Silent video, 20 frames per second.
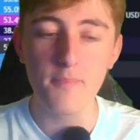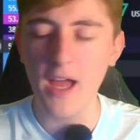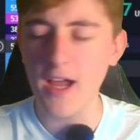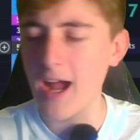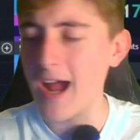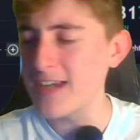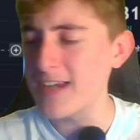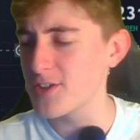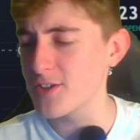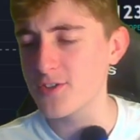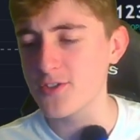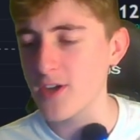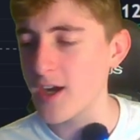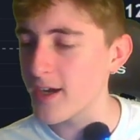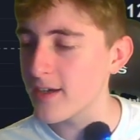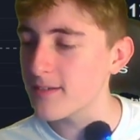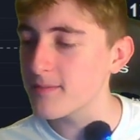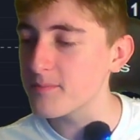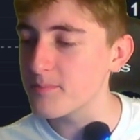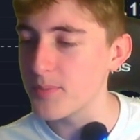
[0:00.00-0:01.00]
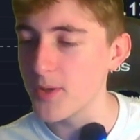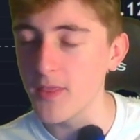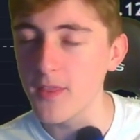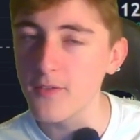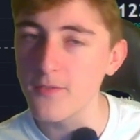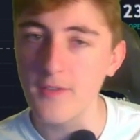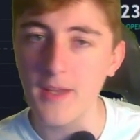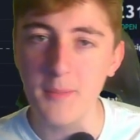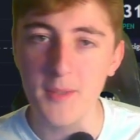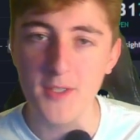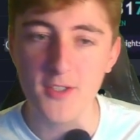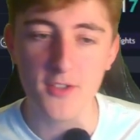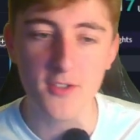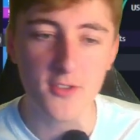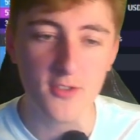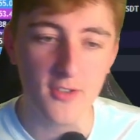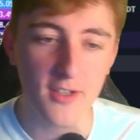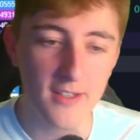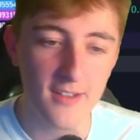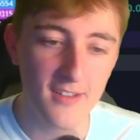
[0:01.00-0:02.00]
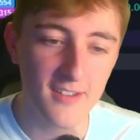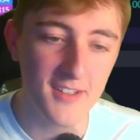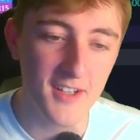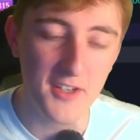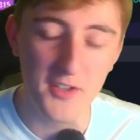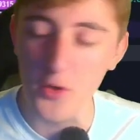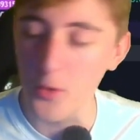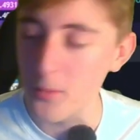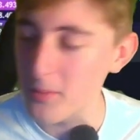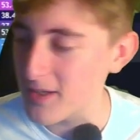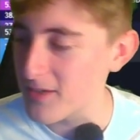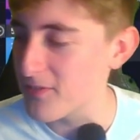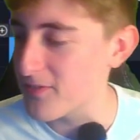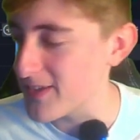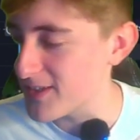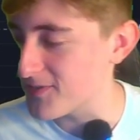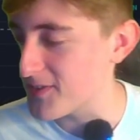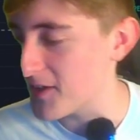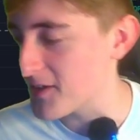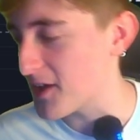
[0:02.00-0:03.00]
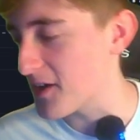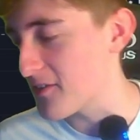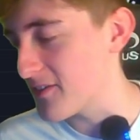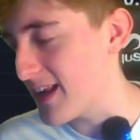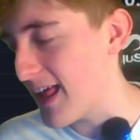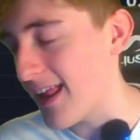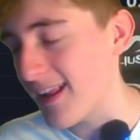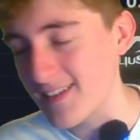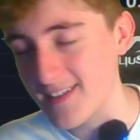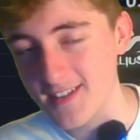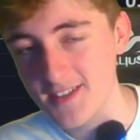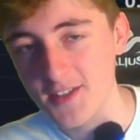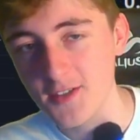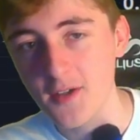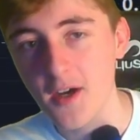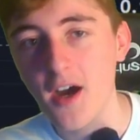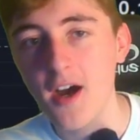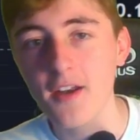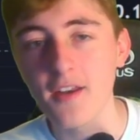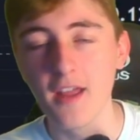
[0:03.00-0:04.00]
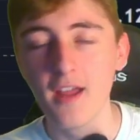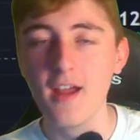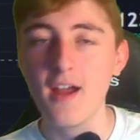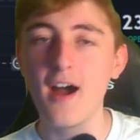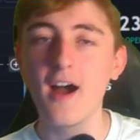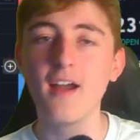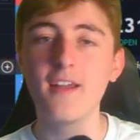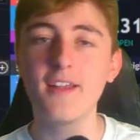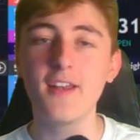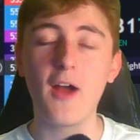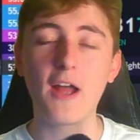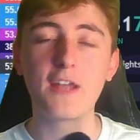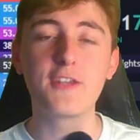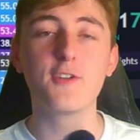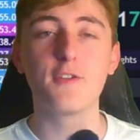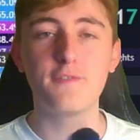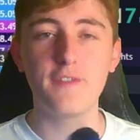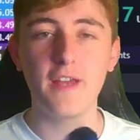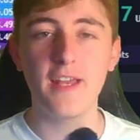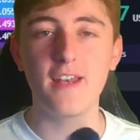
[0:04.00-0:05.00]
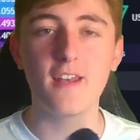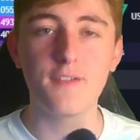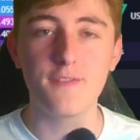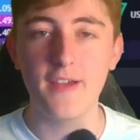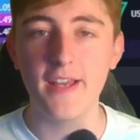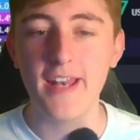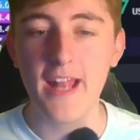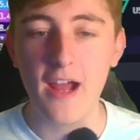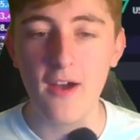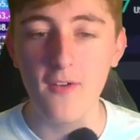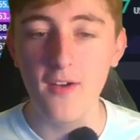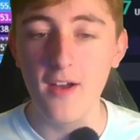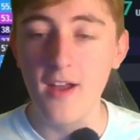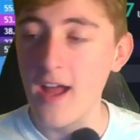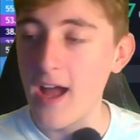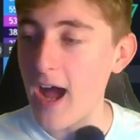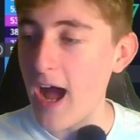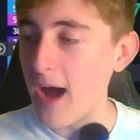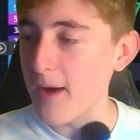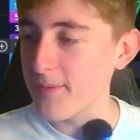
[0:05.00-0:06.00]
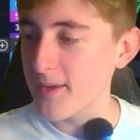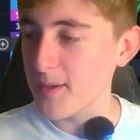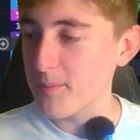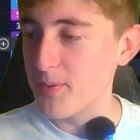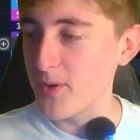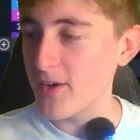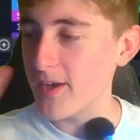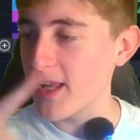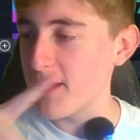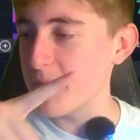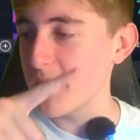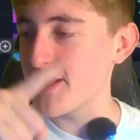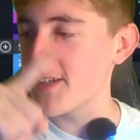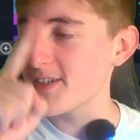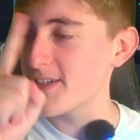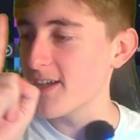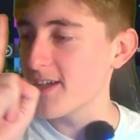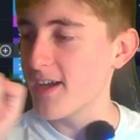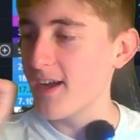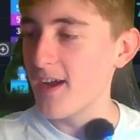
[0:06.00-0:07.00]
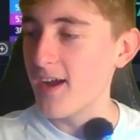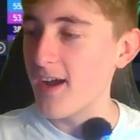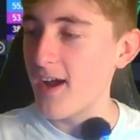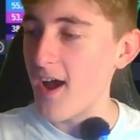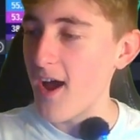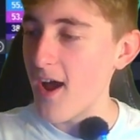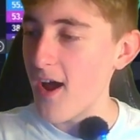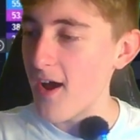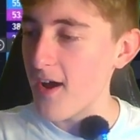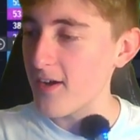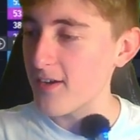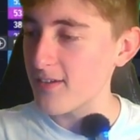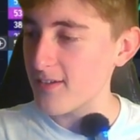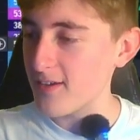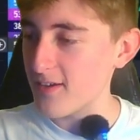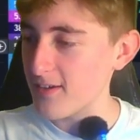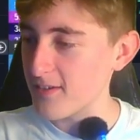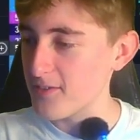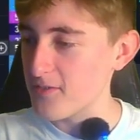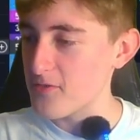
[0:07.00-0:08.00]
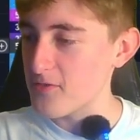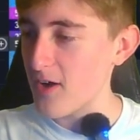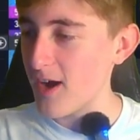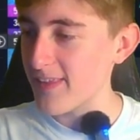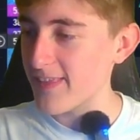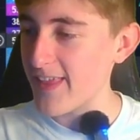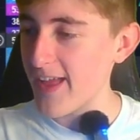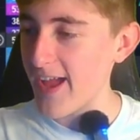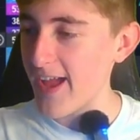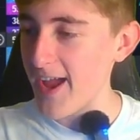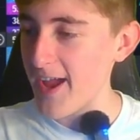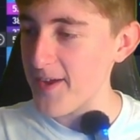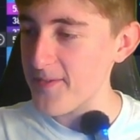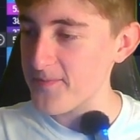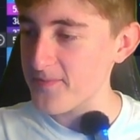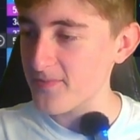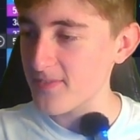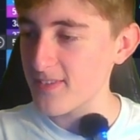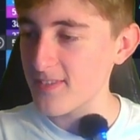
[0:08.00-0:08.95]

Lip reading: I should try and put the image on the screen. Normally with these videos, I don't really edit it too hard. I do a fade in and a fade out. I'm going to put an image right there.